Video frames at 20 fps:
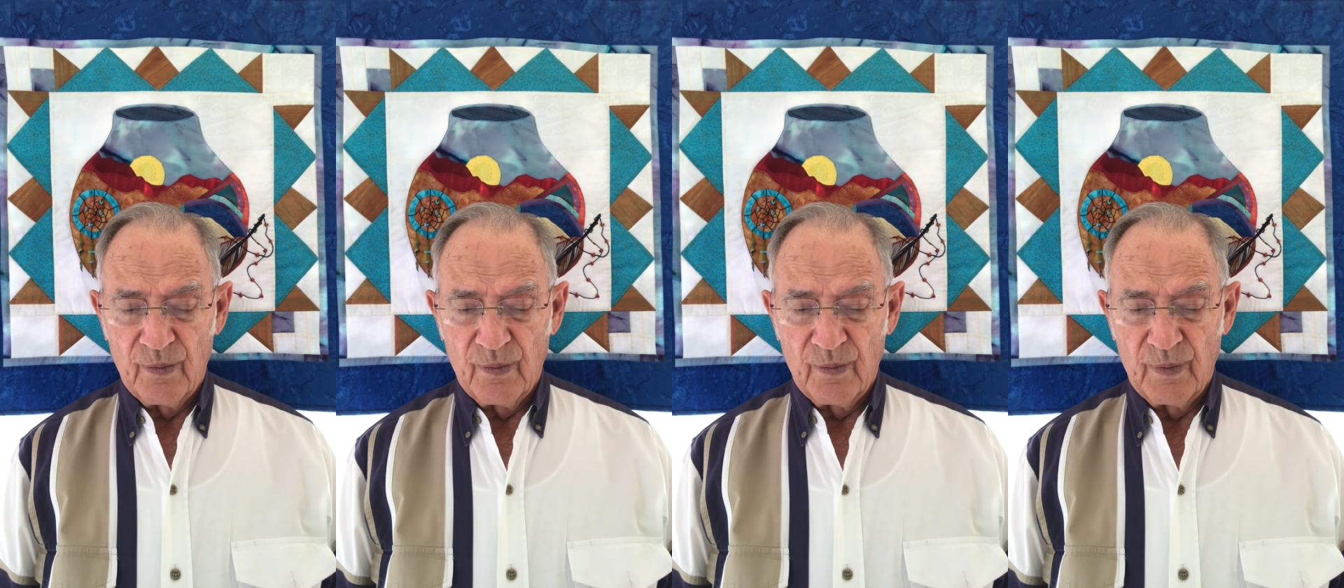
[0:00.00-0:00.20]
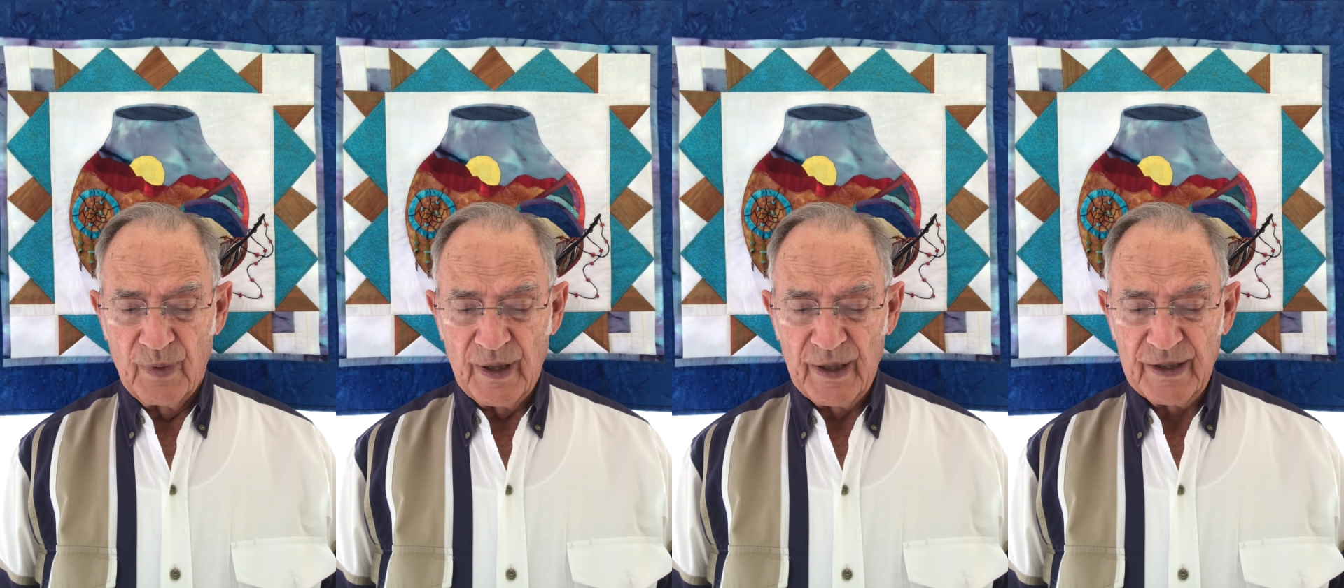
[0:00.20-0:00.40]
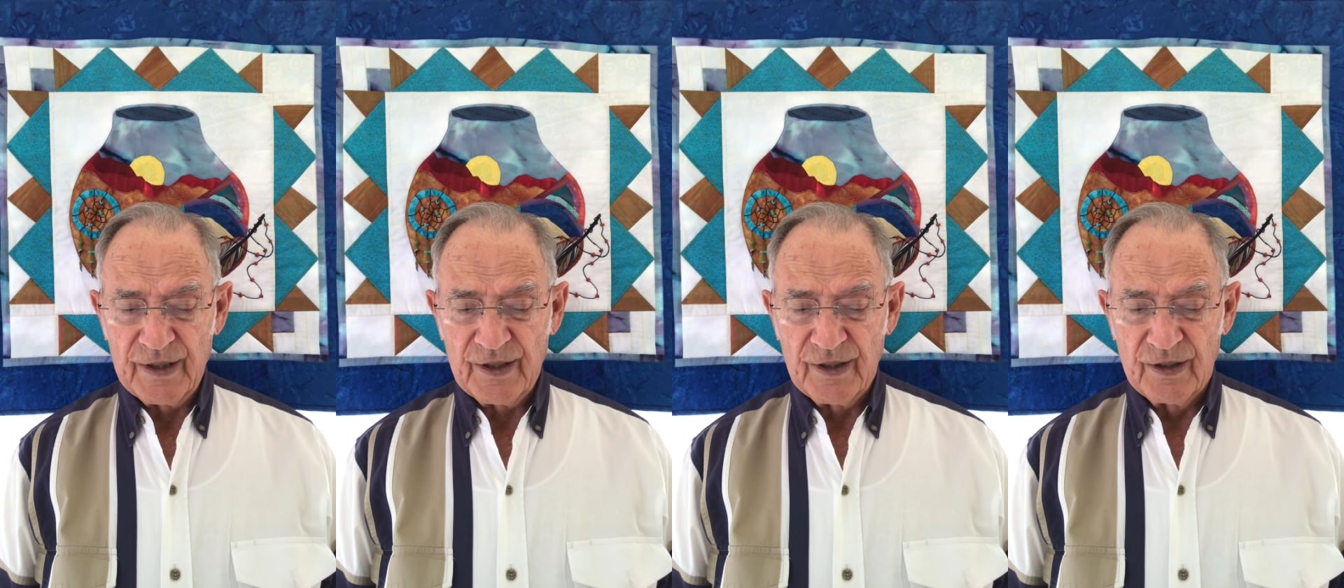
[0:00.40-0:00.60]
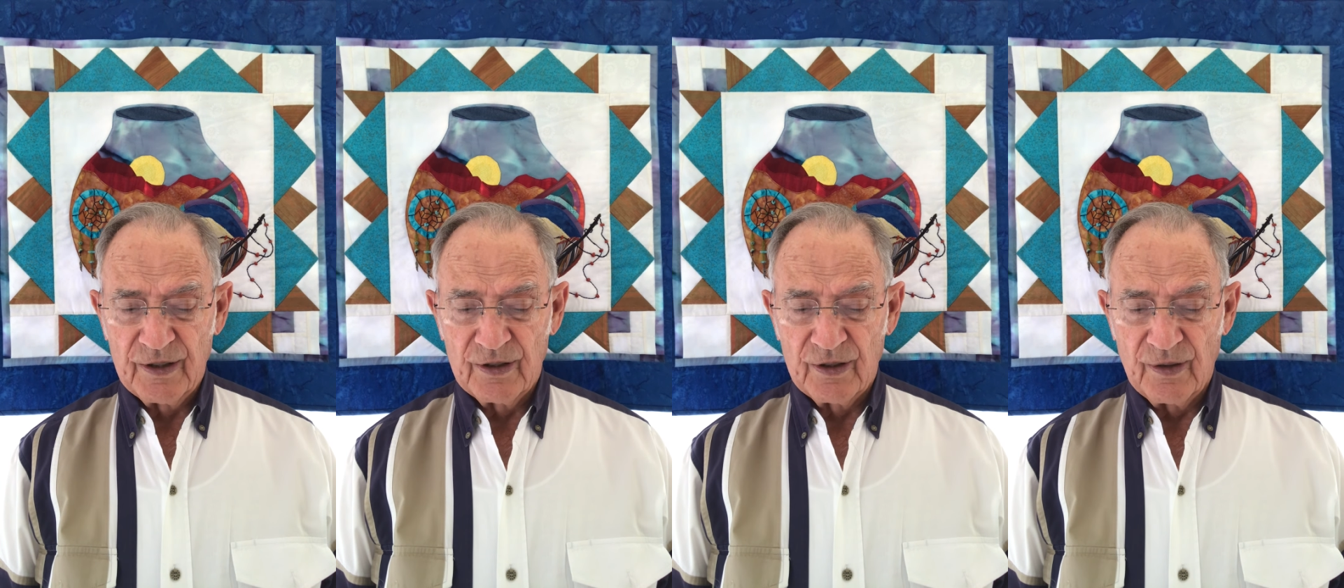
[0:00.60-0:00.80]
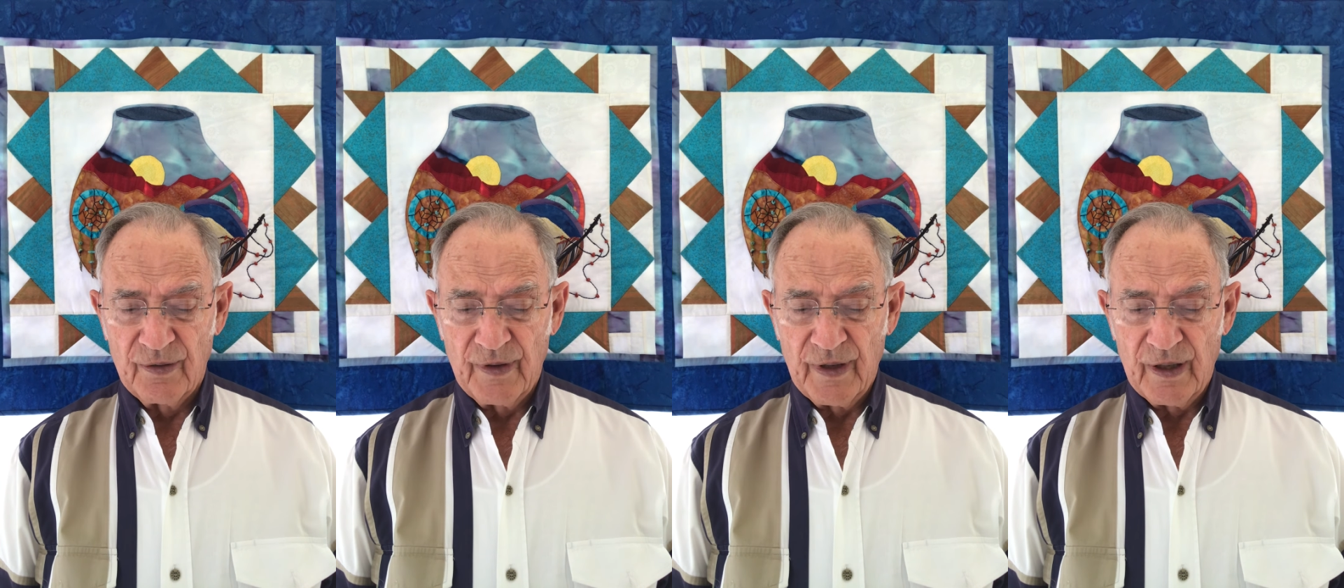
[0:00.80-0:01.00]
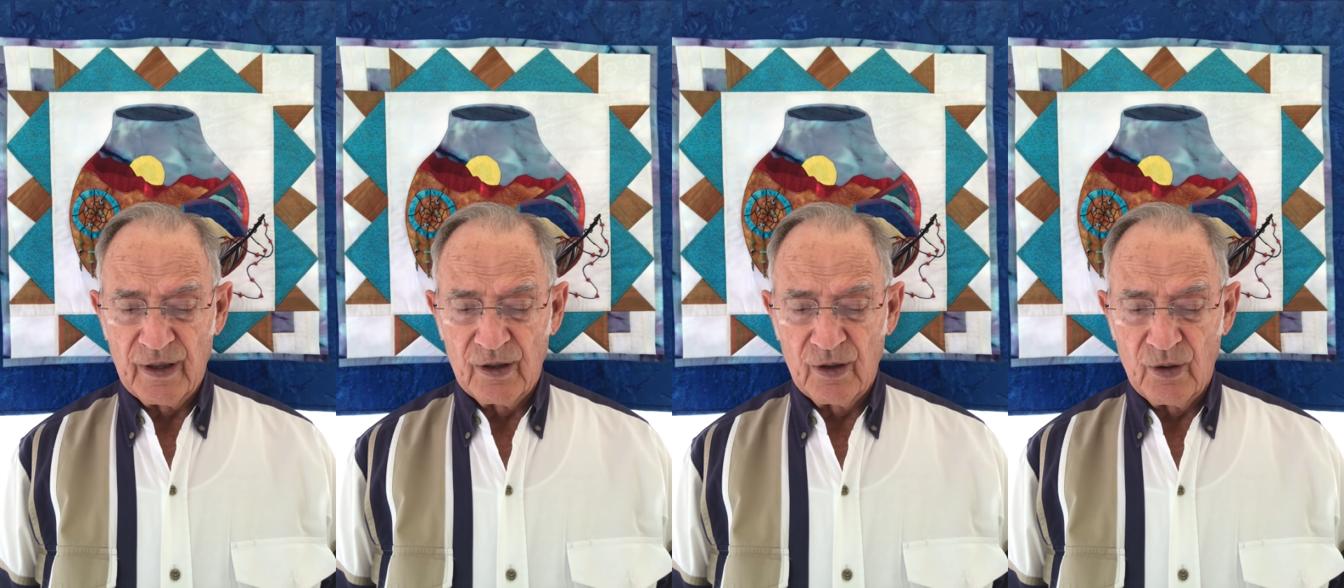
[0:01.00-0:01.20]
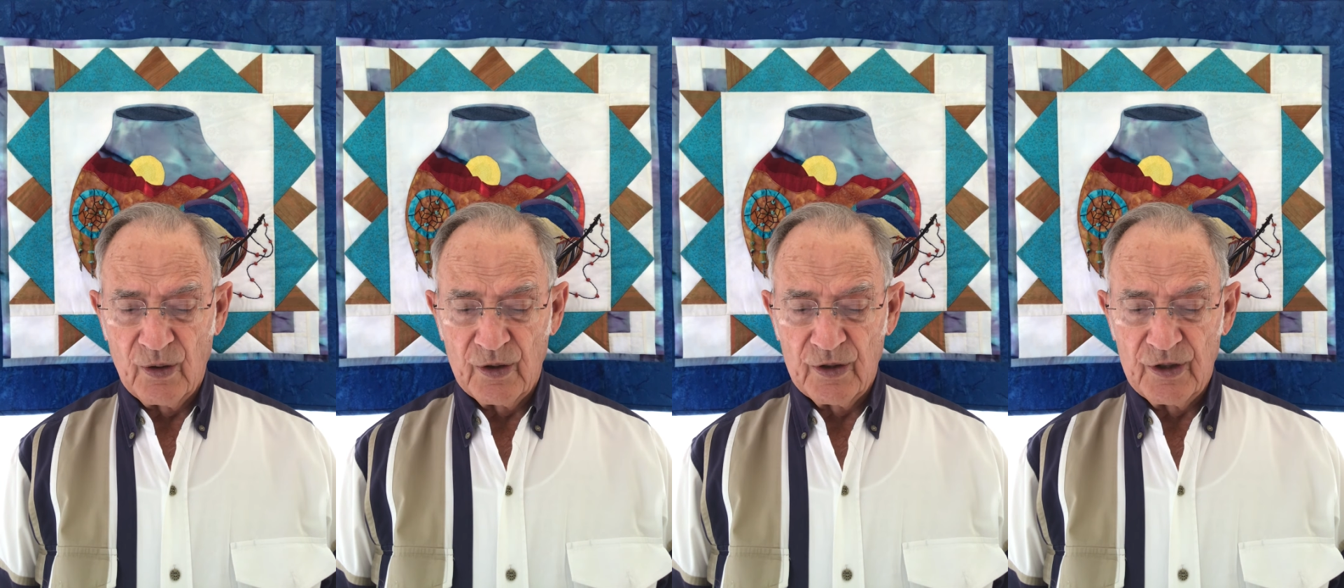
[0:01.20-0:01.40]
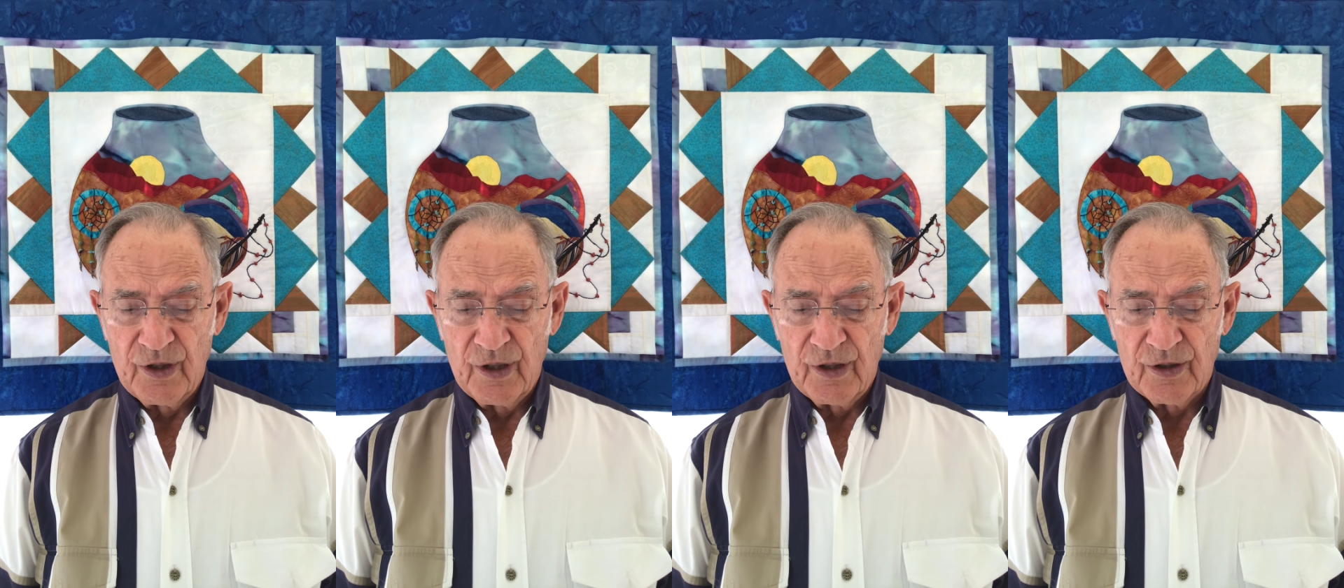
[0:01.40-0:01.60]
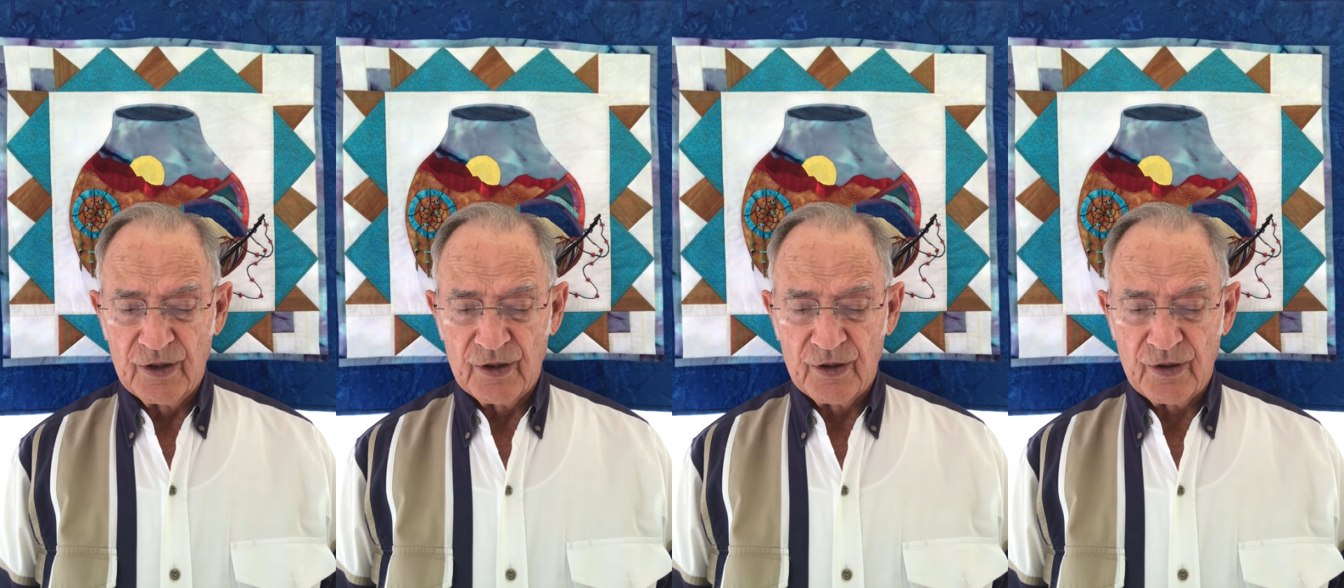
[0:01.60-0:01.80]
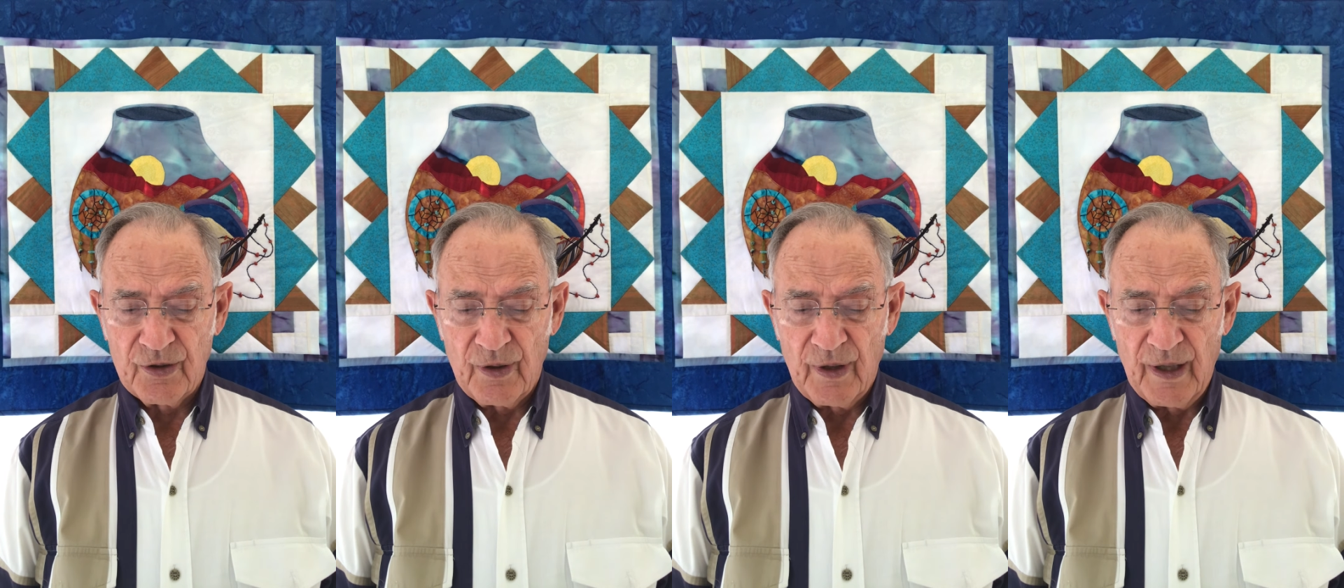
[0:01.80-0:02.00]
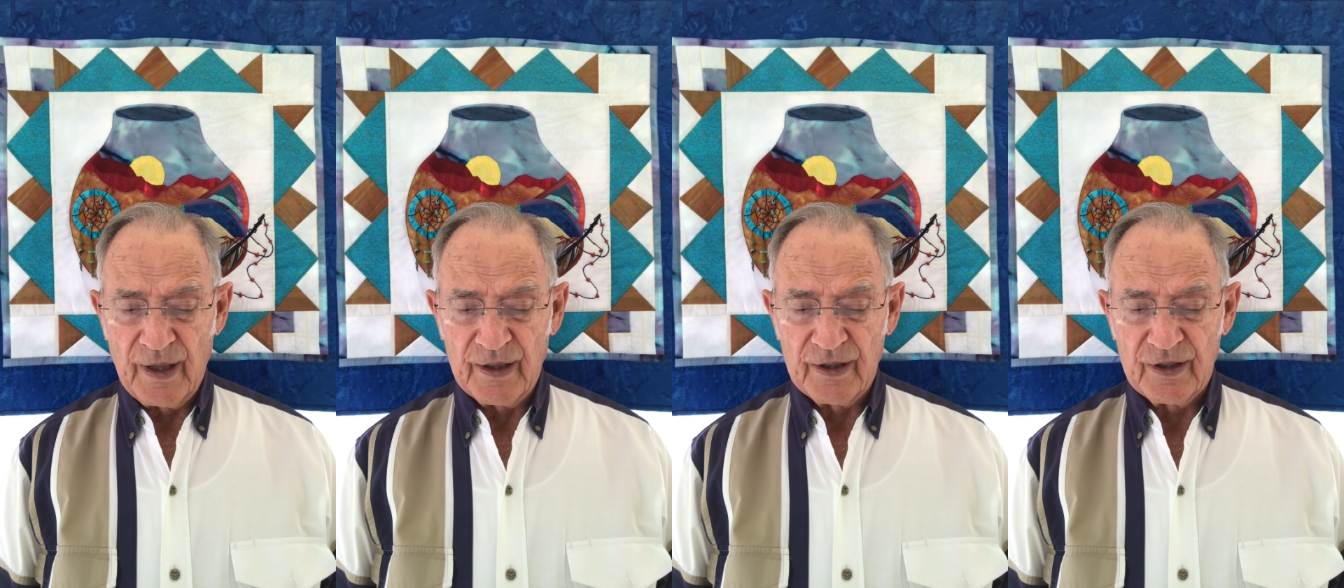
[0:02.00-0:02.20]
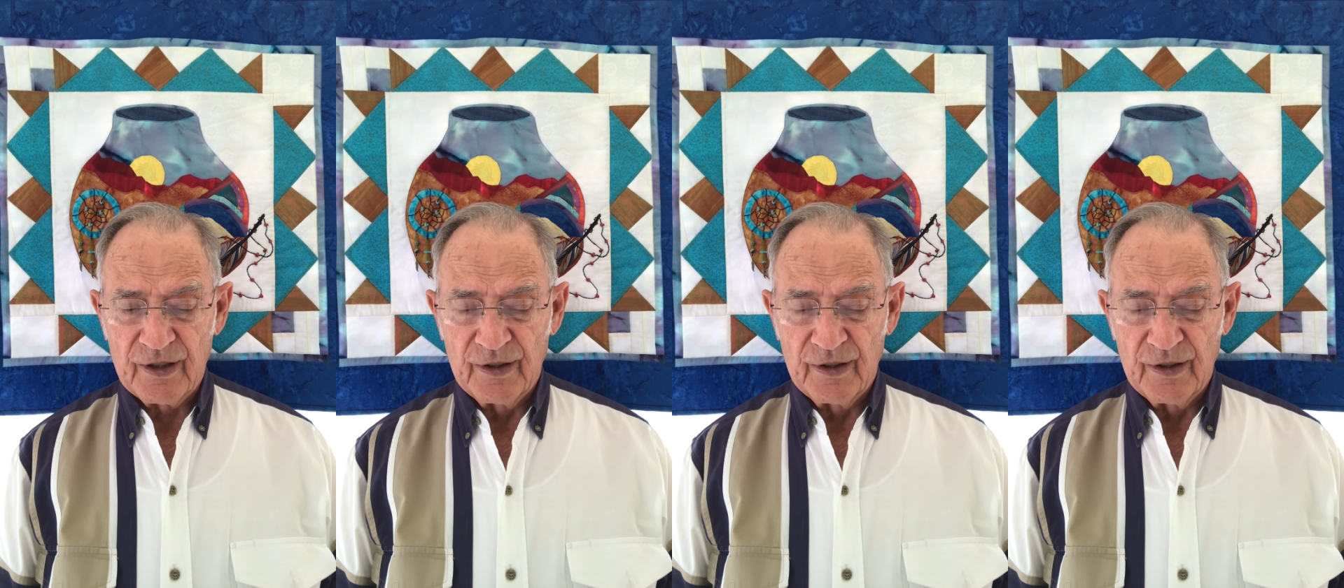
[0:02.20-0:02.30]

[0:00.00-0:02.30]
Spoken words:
blessings of our Lord Jesus Christ,